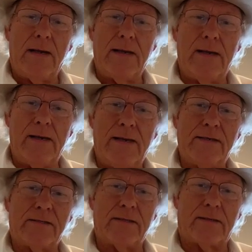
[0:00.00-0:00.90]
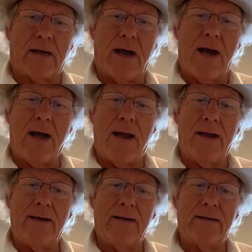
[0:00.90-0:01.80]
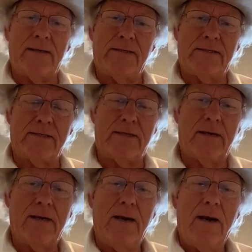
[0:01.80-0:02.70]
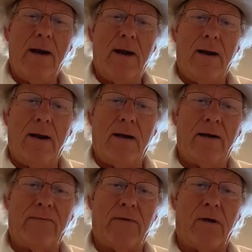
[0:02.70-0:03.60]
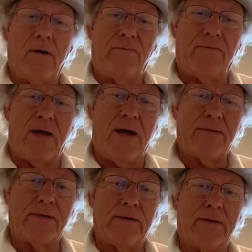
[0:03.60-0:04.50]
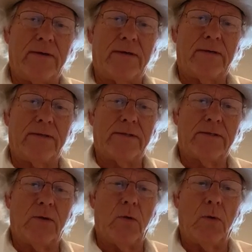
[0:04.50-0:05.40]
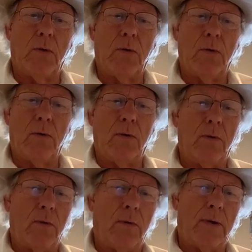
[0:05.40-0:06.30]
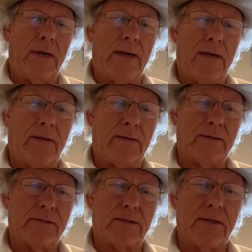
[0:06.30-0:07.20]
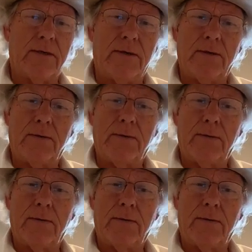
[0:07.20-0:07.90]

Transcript: He's the kindest of all fathers, no one else could do